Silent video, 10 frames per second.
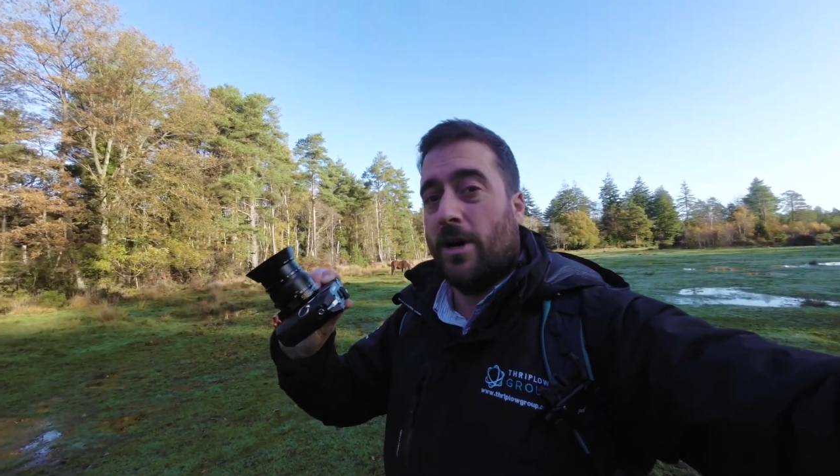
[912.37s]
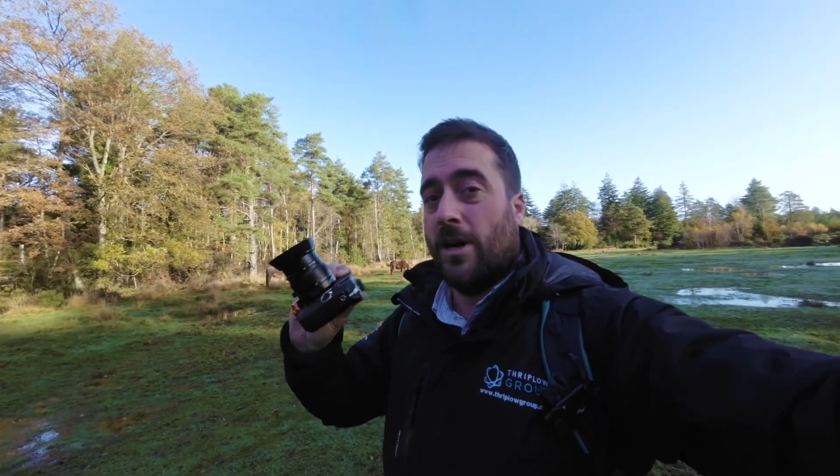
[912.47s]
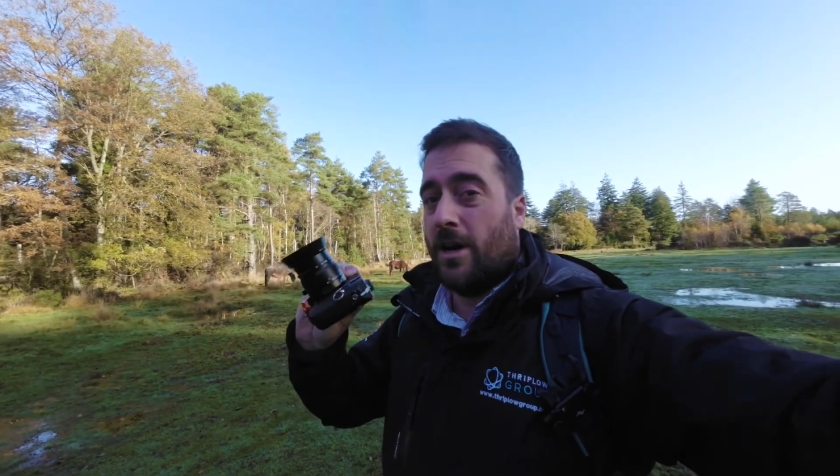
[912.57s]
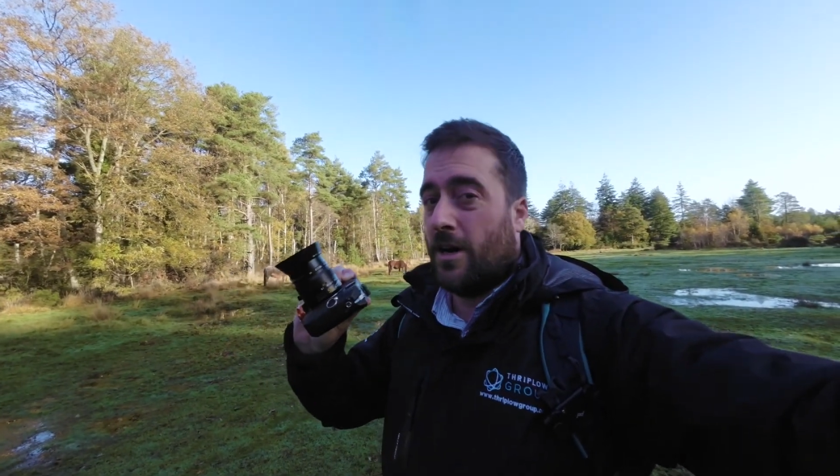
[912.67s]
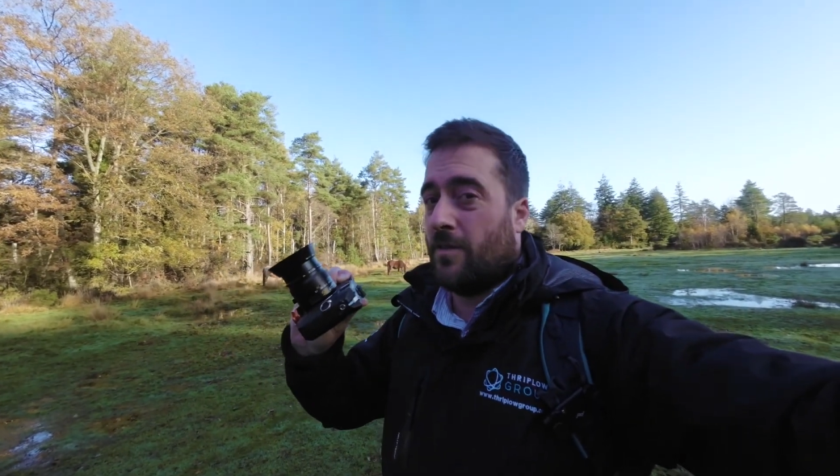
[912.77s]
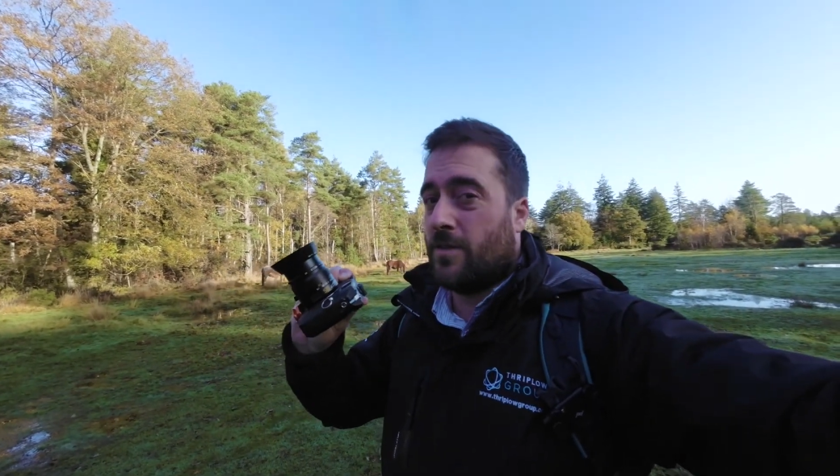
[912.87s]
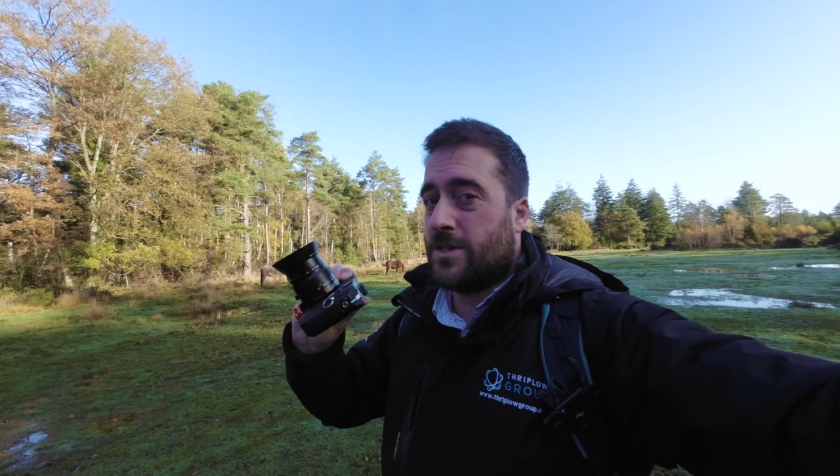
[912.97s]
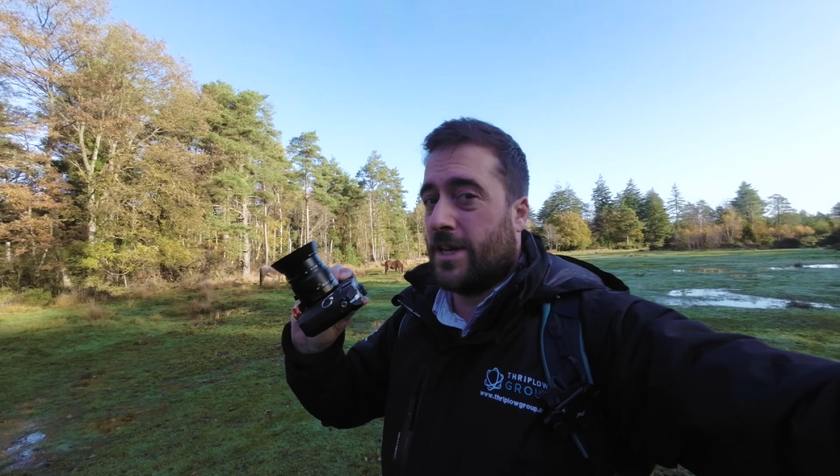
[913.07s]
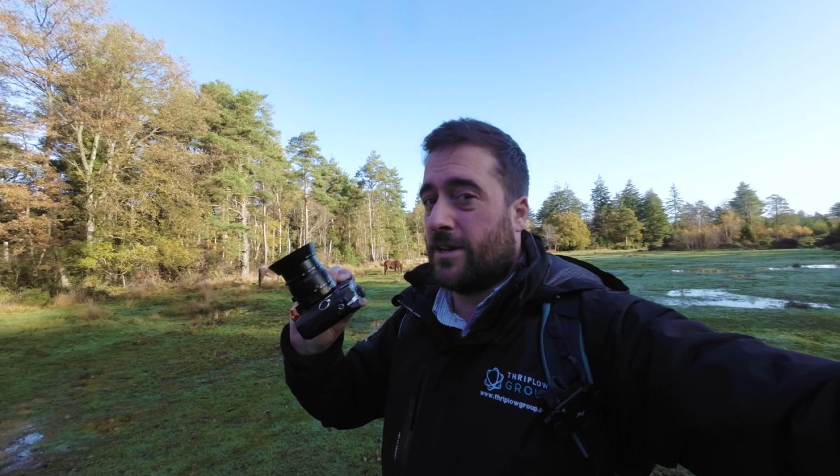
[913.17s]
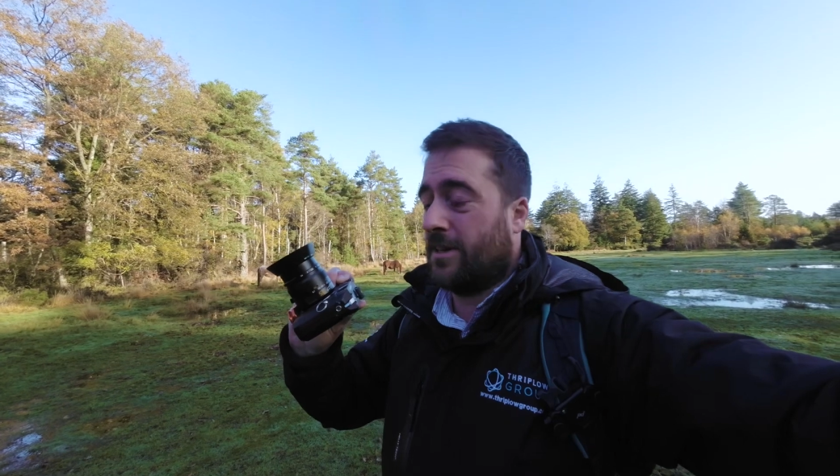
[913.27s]
half a
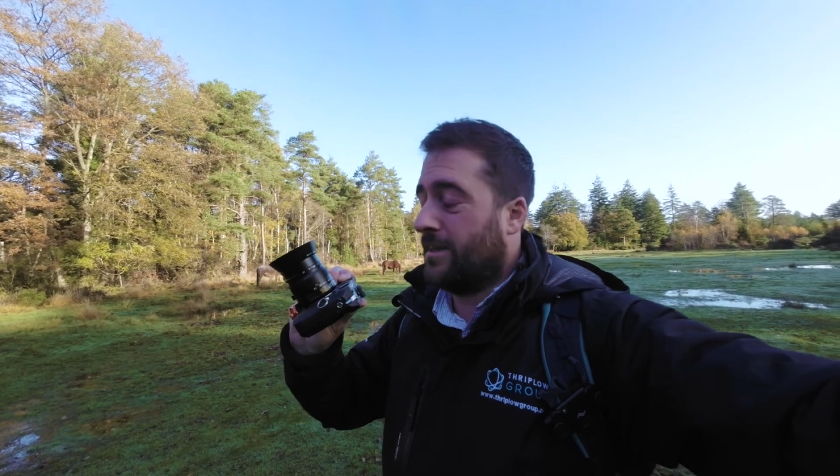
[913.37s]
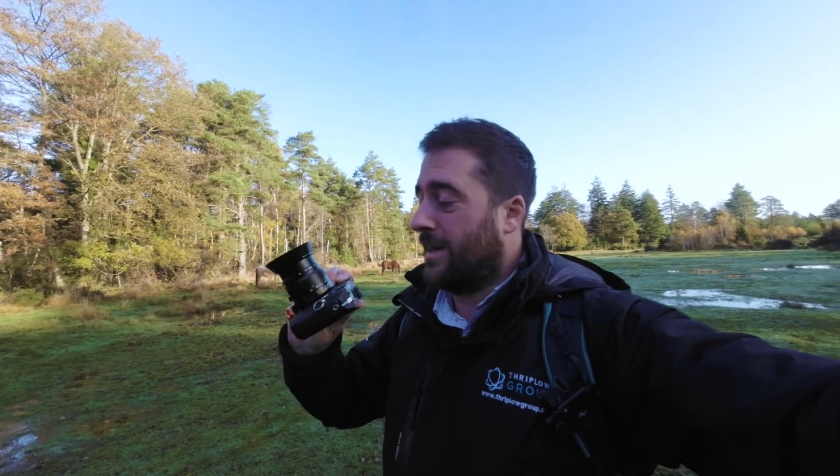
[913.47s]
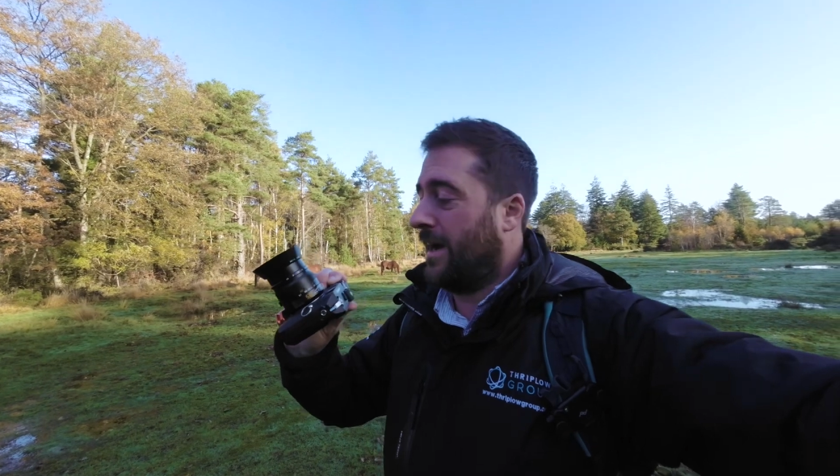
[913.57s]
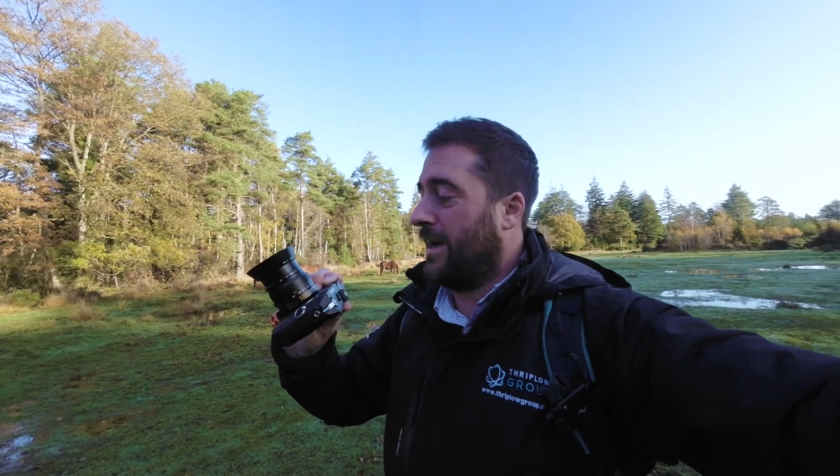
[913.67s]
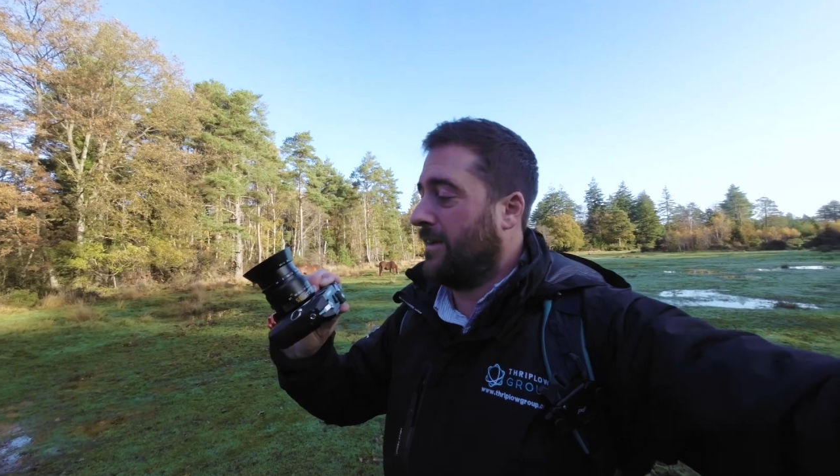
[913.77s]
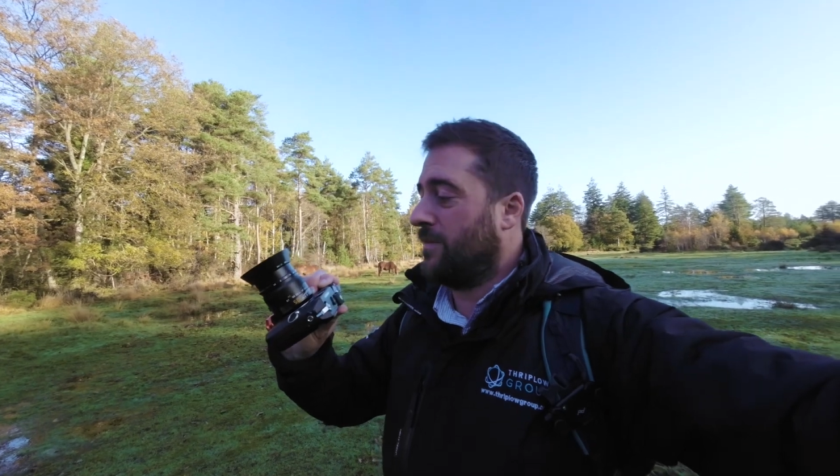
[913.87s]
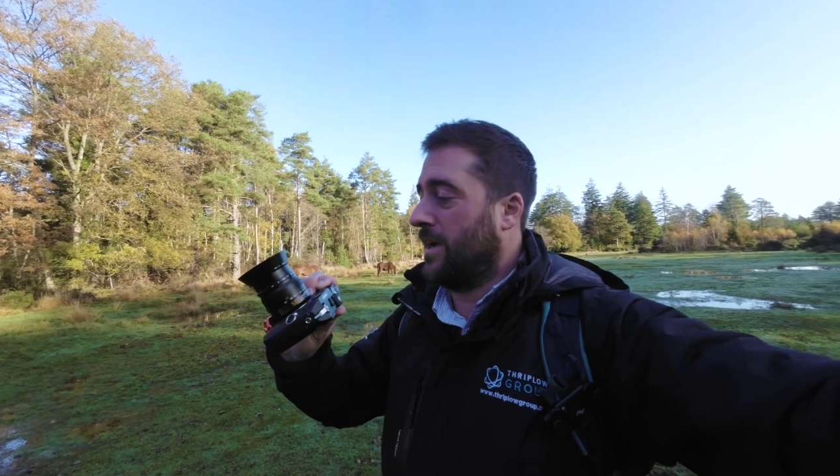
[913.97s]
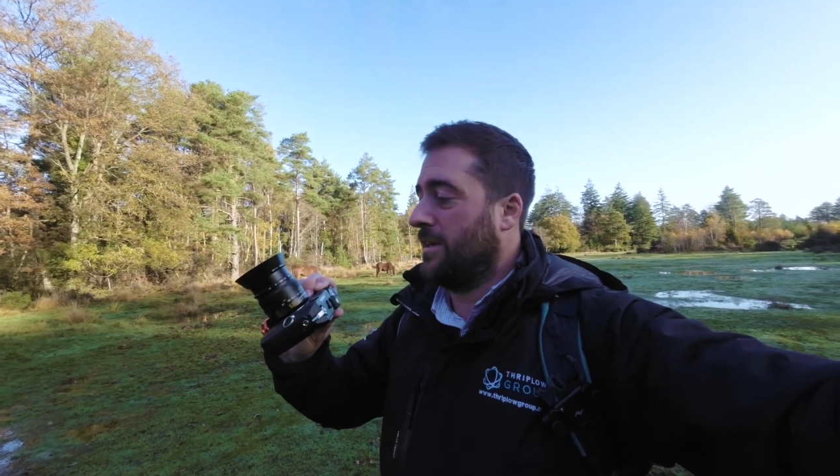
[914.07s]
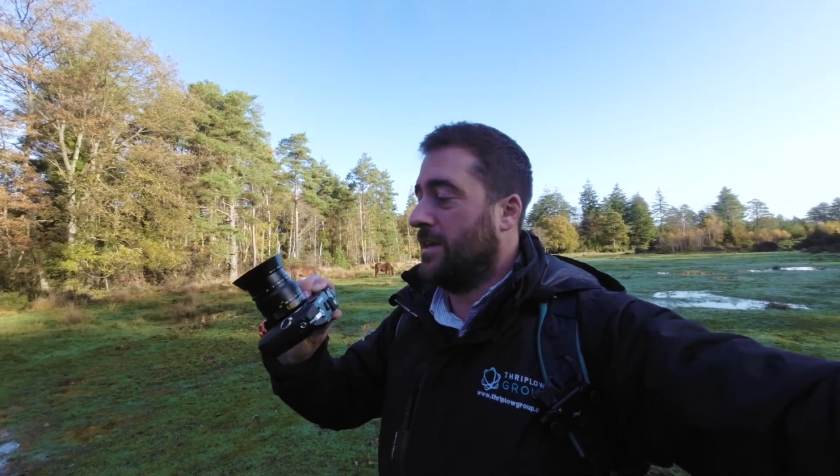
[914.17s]
second at f8,